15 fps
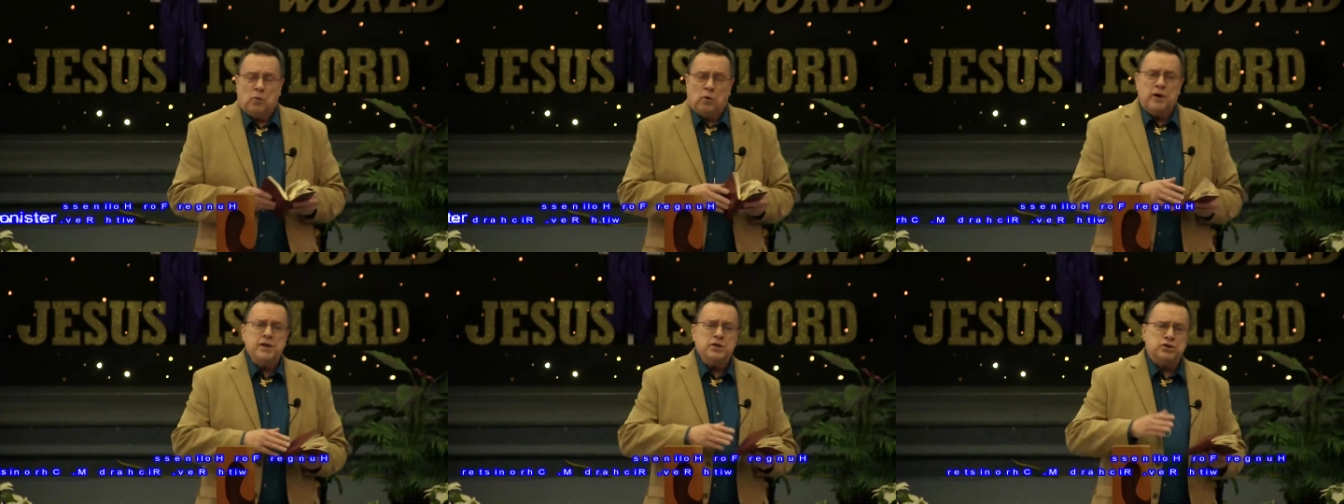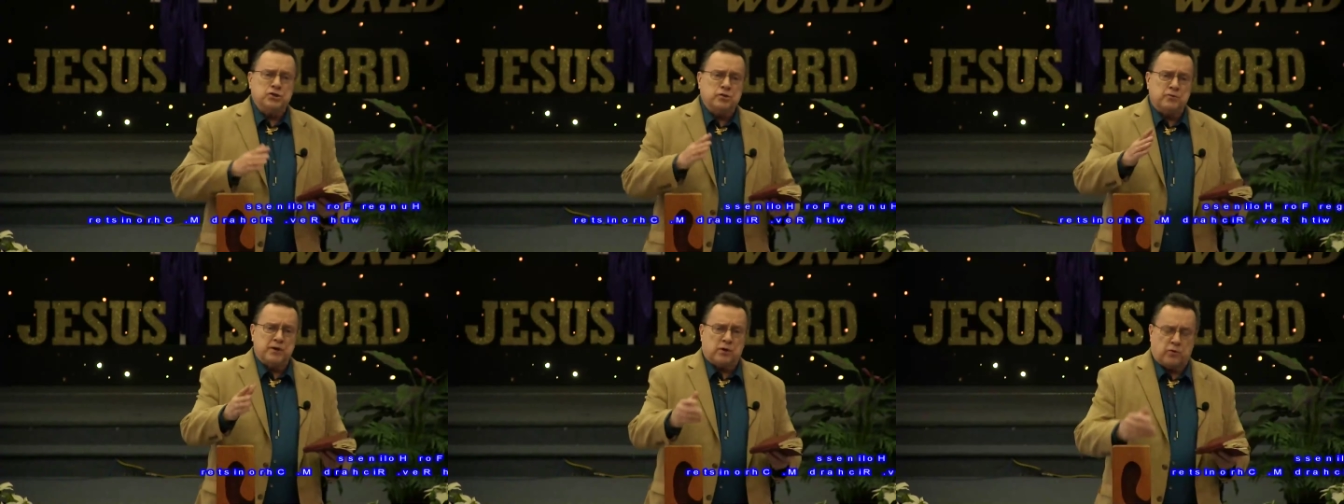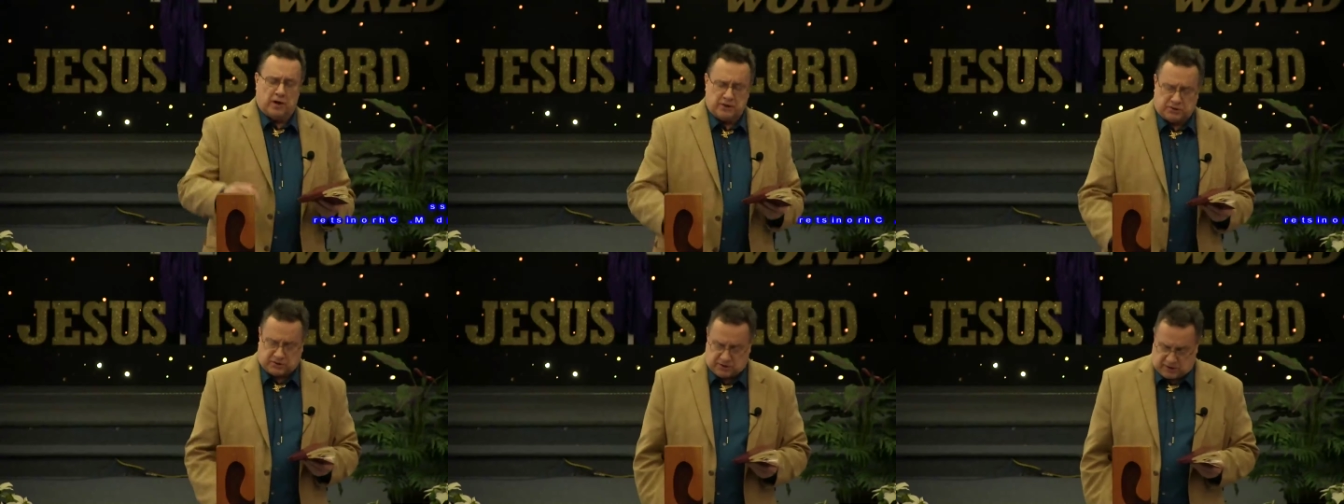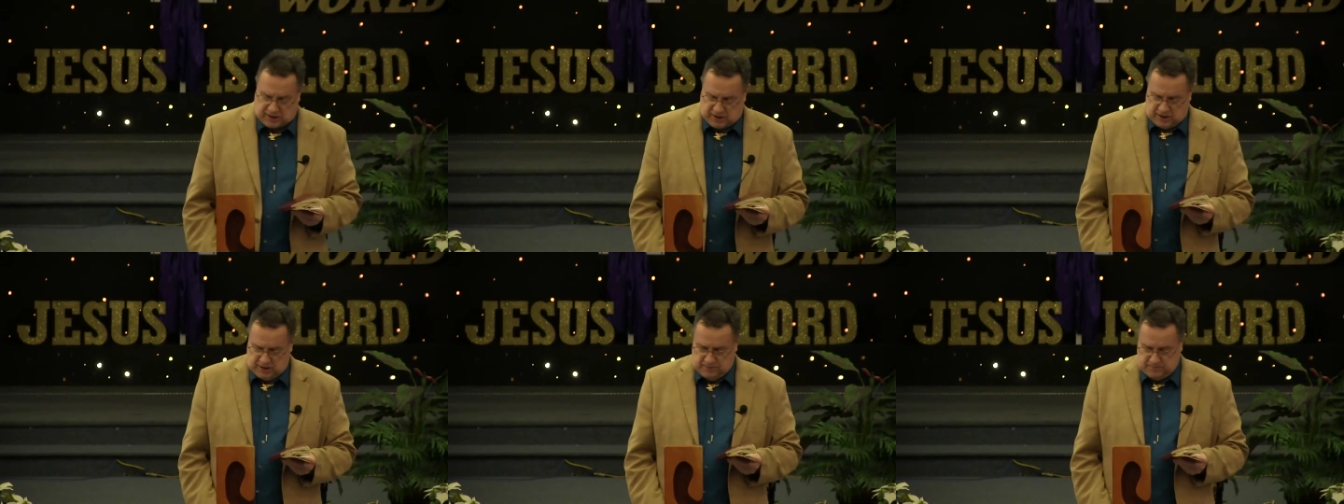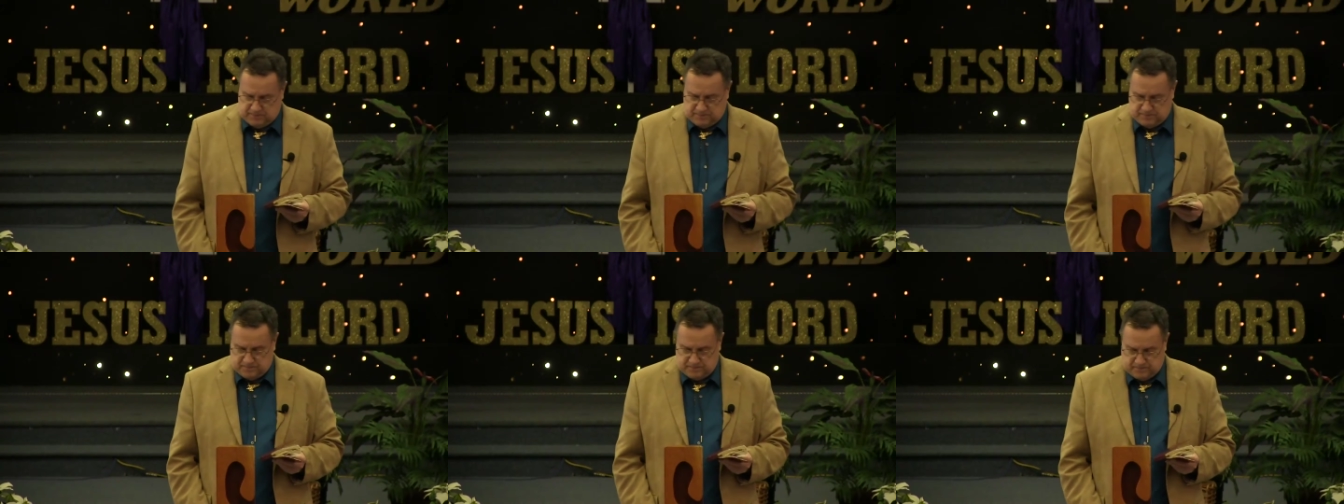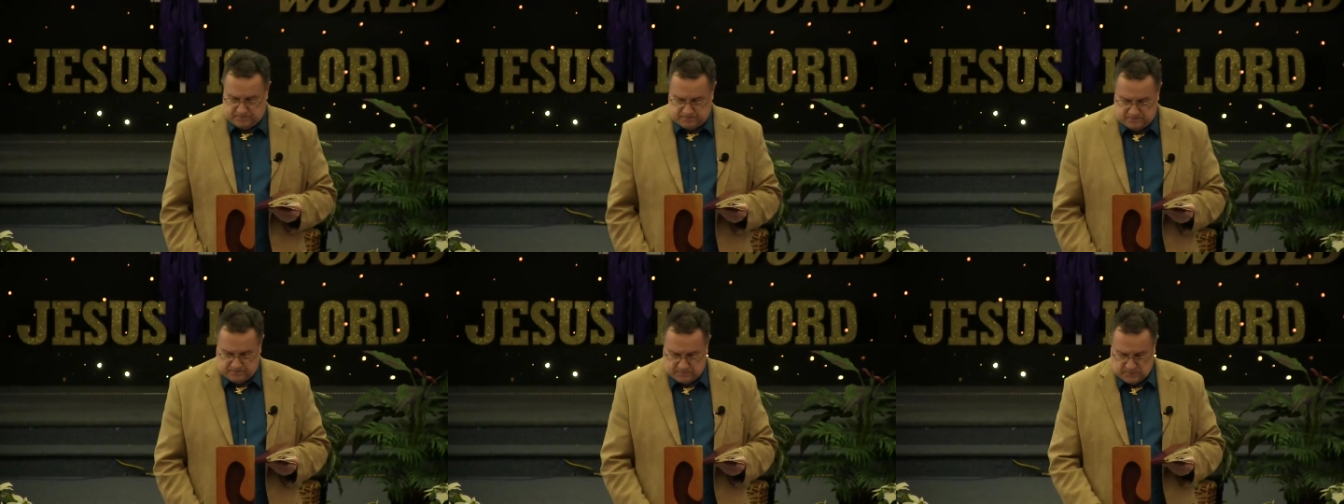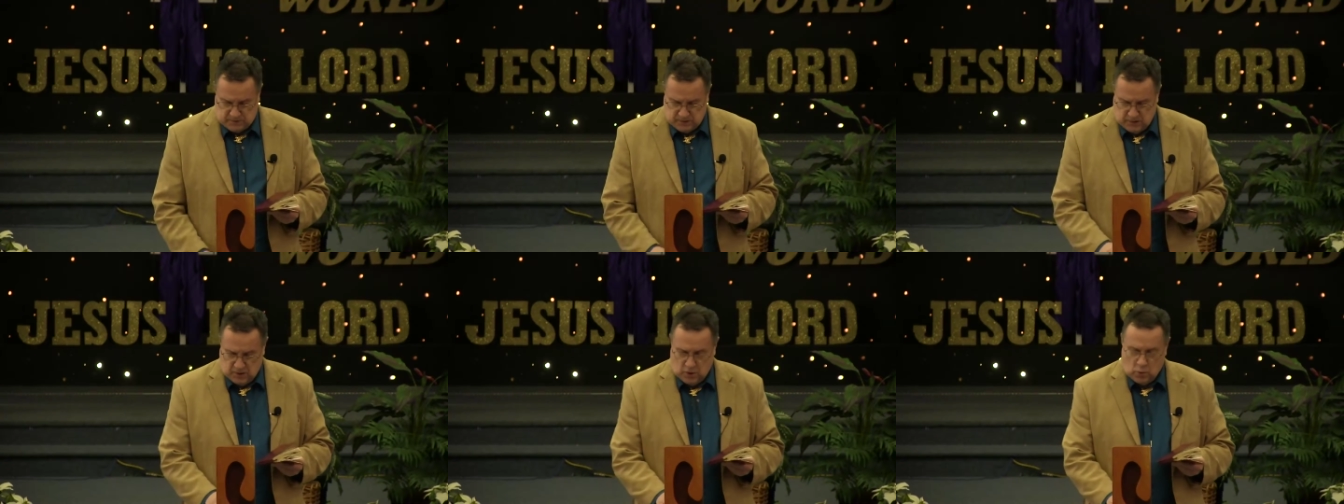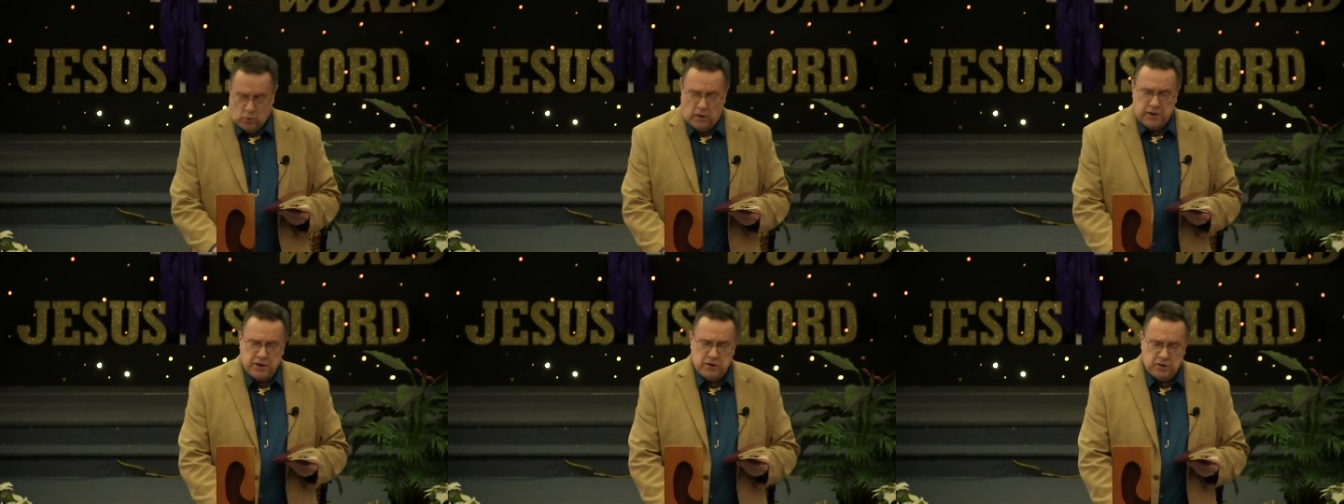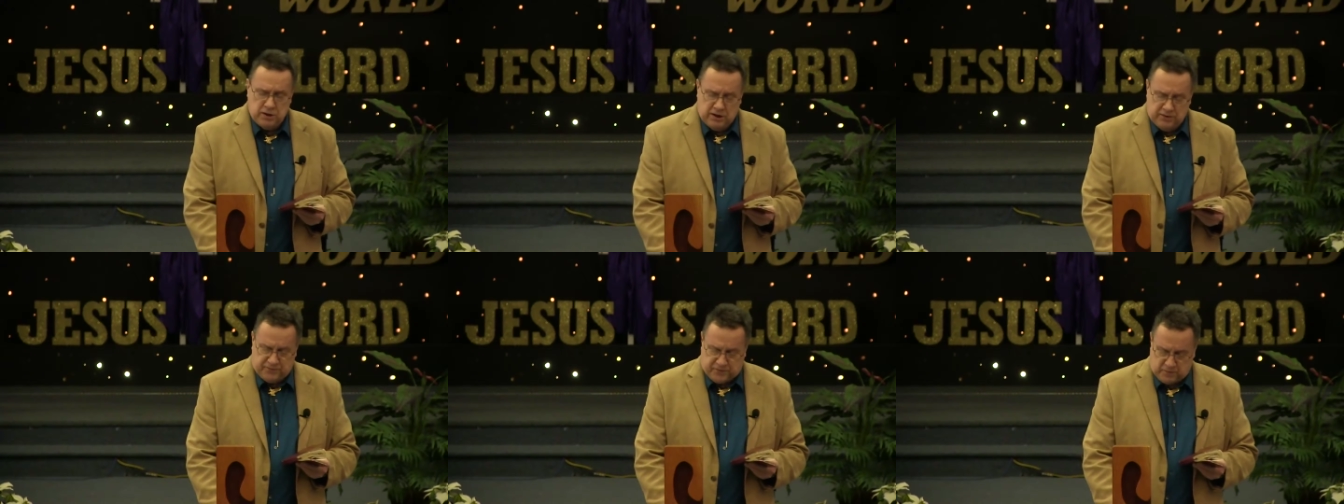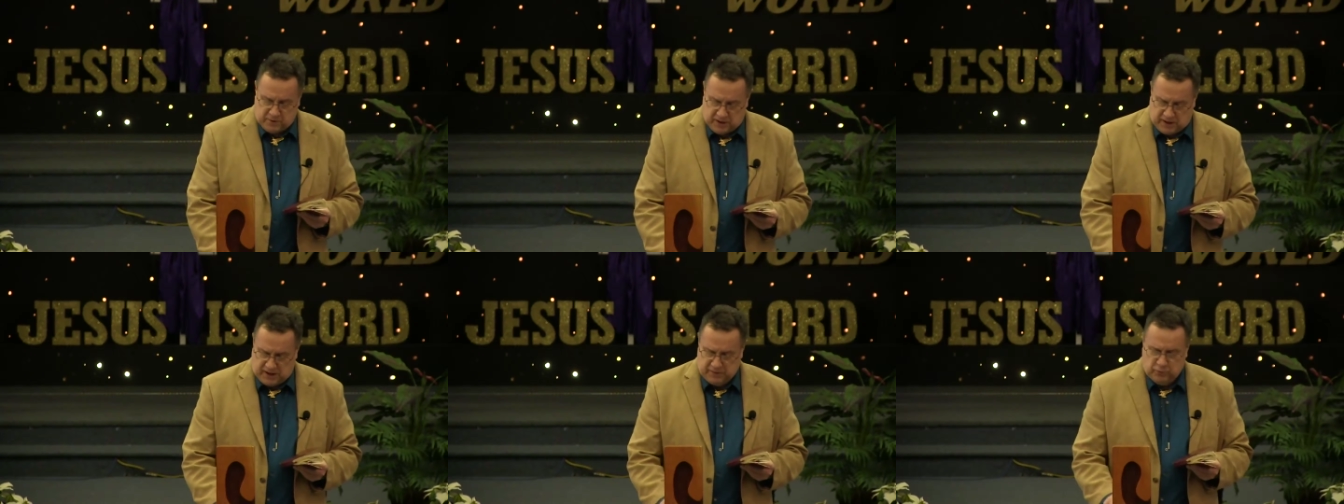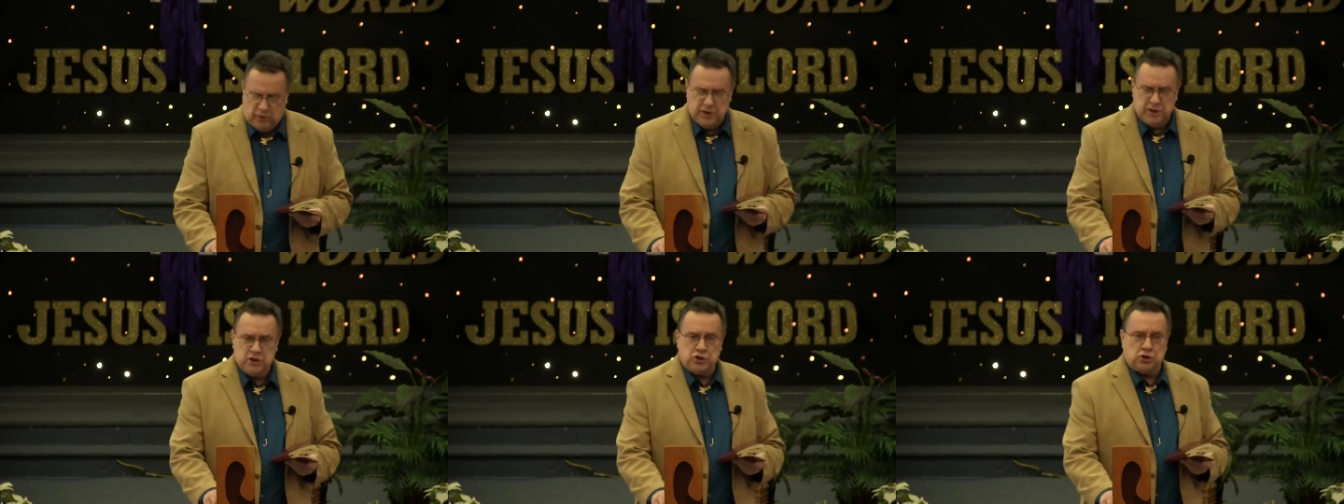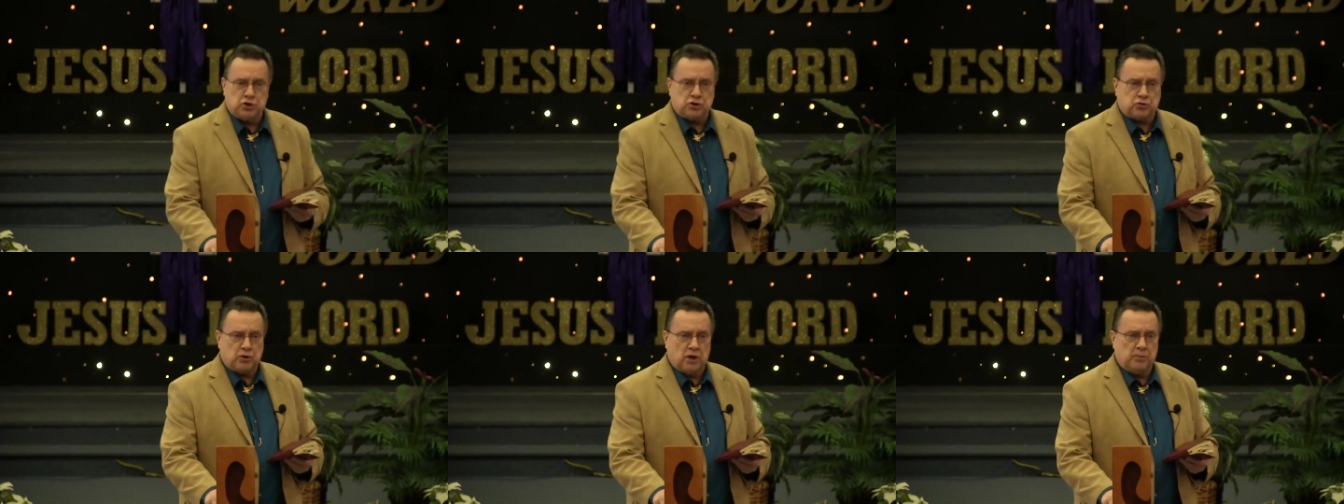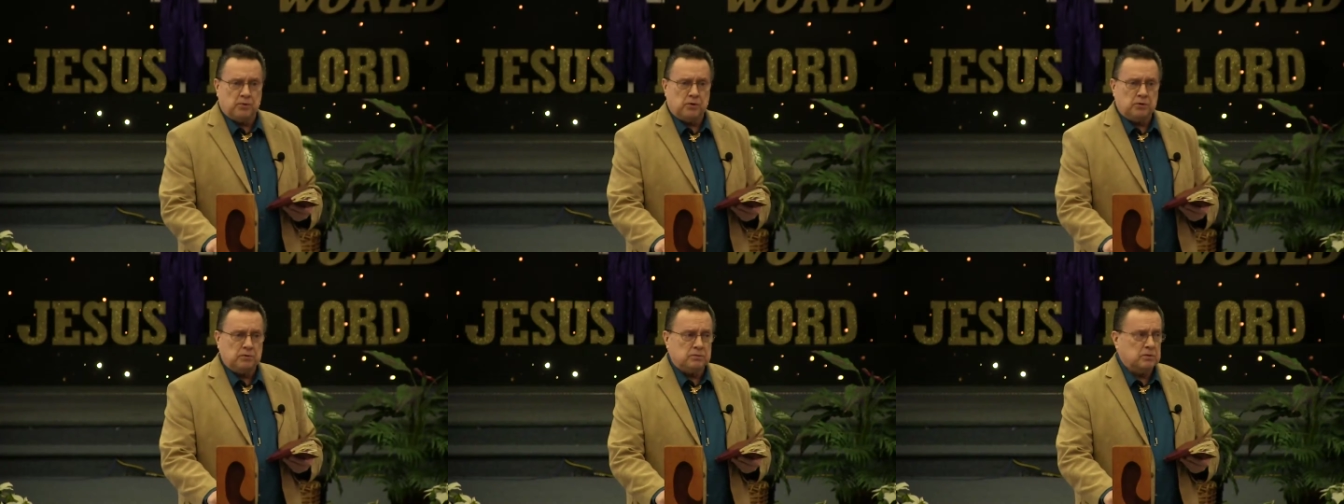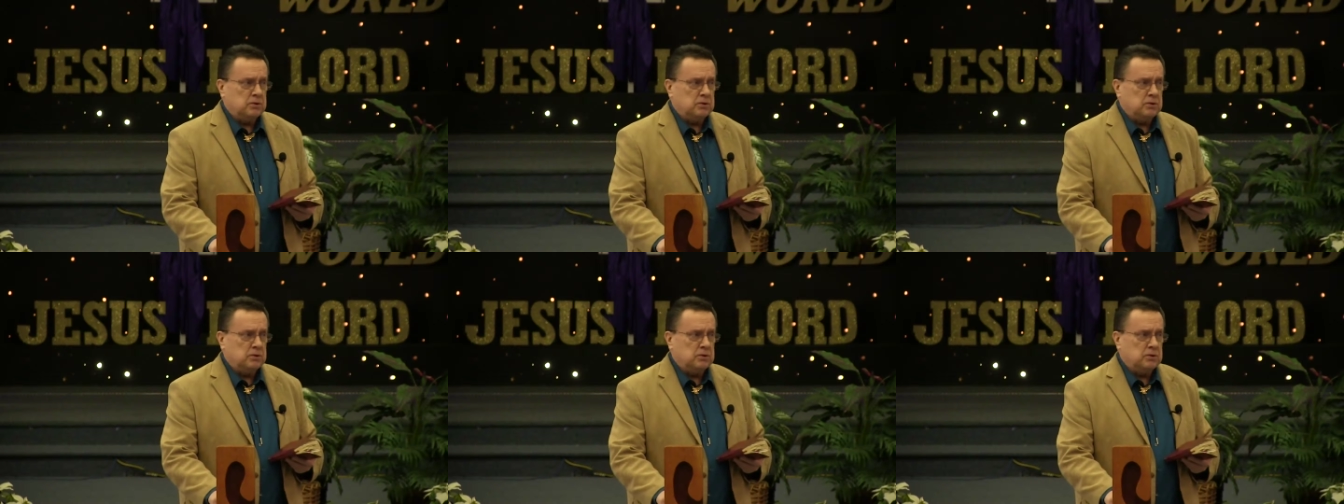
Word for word: What is your request today? What do you need from God? What is your trouble?